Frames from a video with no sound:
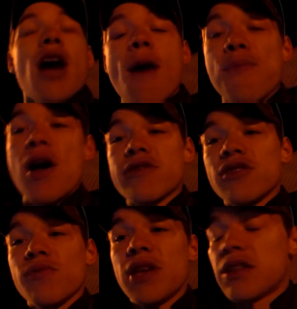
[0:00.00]
to upload
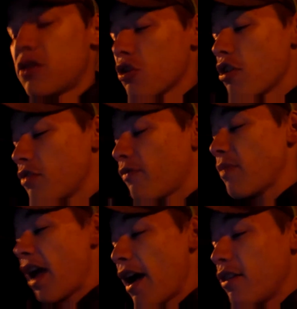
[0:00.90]
since we get the charger
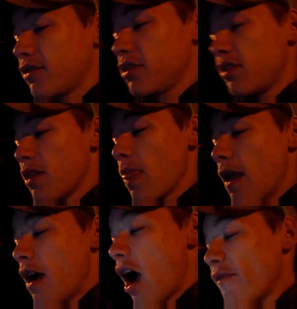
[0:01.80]
from the house.
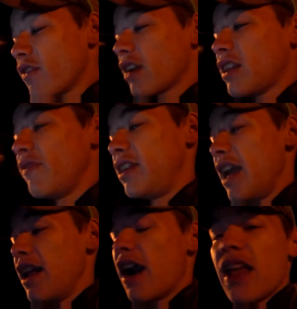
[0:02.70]
I forgot to even
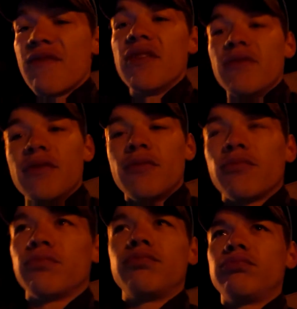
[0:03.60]
get it. I didn't even.
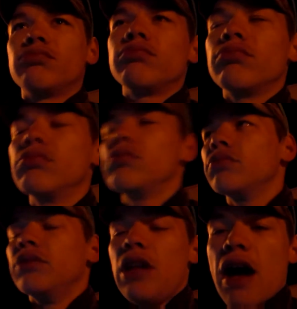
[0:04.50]

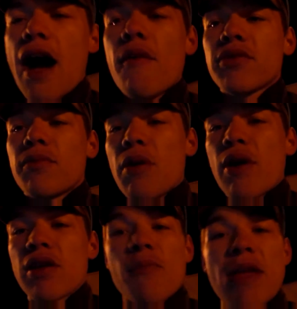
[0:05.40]
I was gonna. I
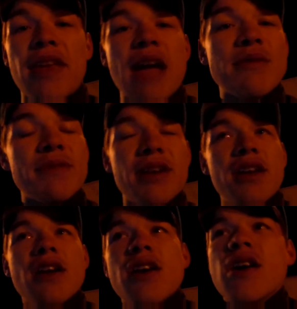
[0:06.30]
wasn't gonna bring the camera, but
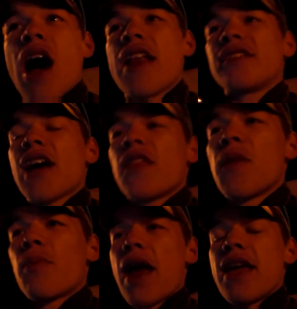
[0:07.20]
I
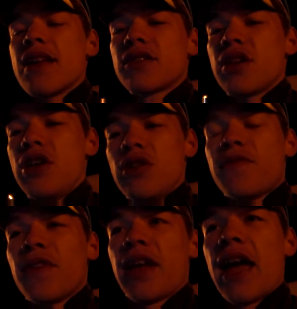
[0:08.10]
decided to bring it to
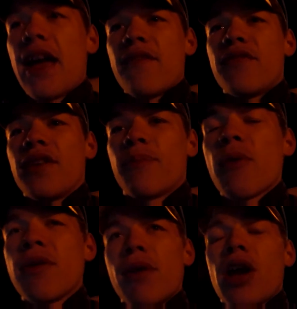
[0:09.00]
use for the for the
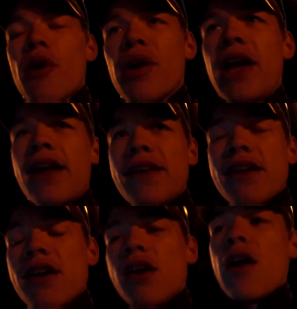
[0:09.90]
Pokemon Go again.
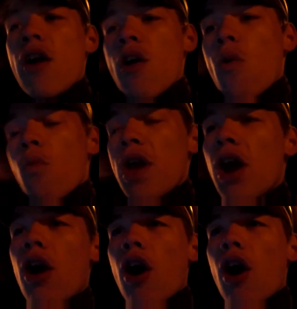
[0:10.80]
We